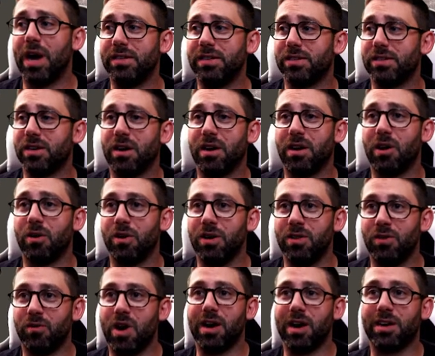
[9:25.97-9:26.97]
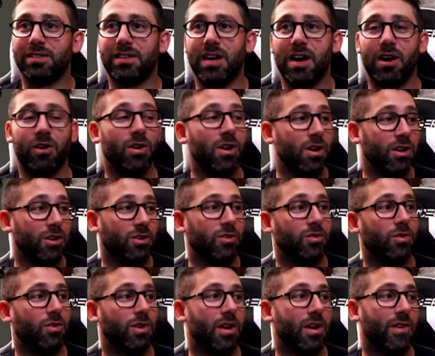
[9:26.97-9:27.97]
guys uh, are in the Rocket DAO,
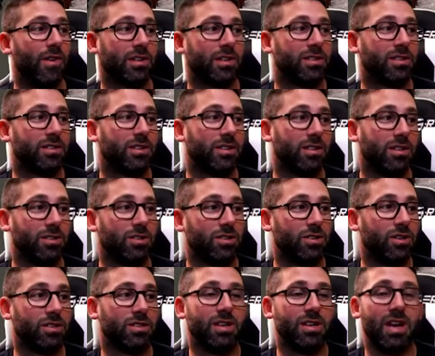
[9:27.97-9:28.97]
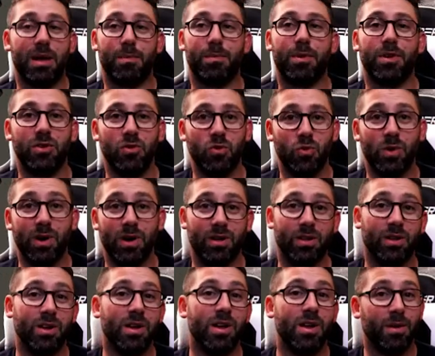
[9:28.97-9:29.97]
you don't have access to this just yet, but you
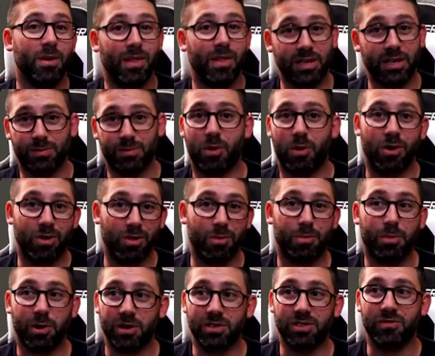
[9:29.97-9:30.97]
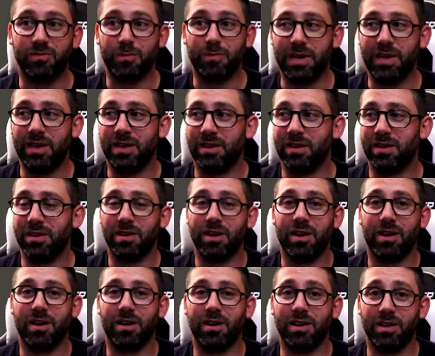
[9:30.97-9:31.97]
will. That's part of the perks of being
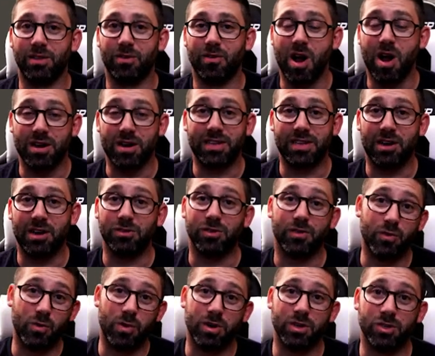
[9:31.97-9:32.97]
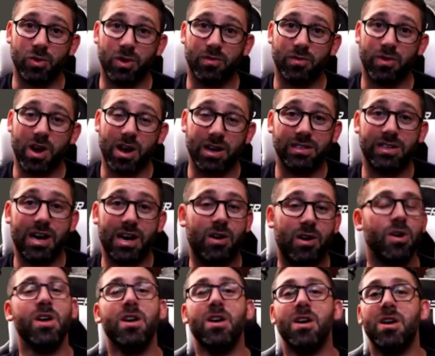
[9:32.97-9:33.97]
uh, in the Rocket DAO. So if you want to join Rocket
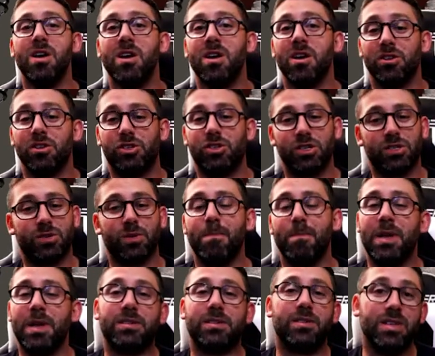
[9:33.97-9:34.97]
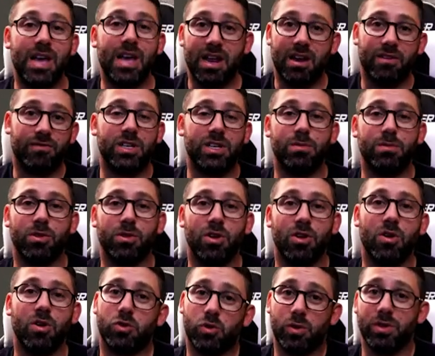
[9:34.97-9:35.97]
DAO, just mint the NFT
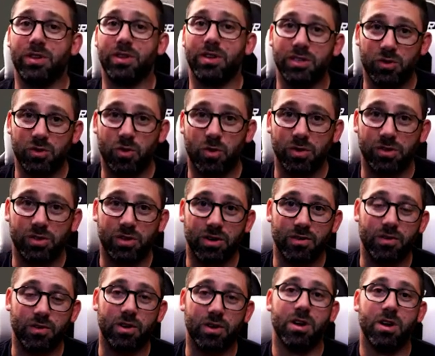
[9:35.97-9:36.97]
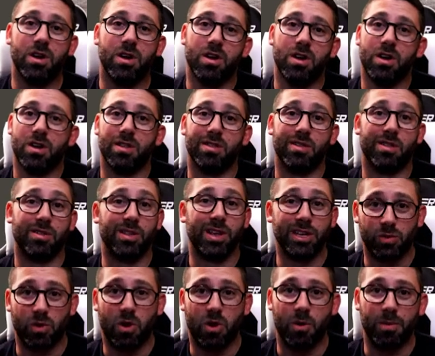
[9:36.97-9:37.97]
below, join the Discord server. The
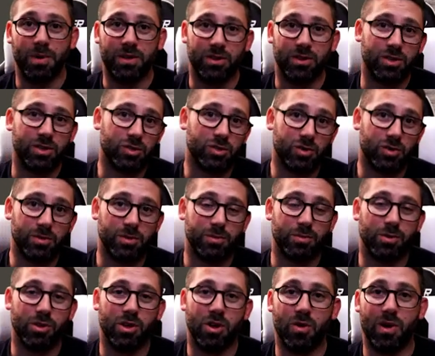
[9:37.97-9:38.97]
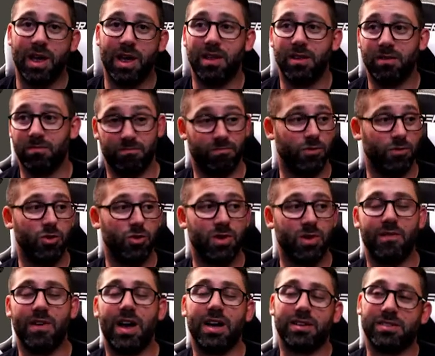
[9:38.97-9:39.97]
links will all be in the description below, and you
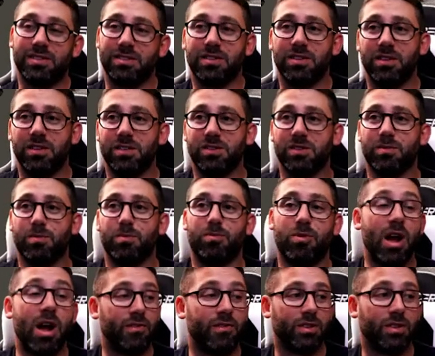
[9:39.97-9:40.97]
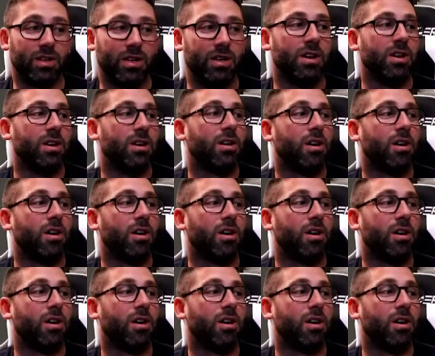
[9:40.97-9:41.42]
can have access to this privately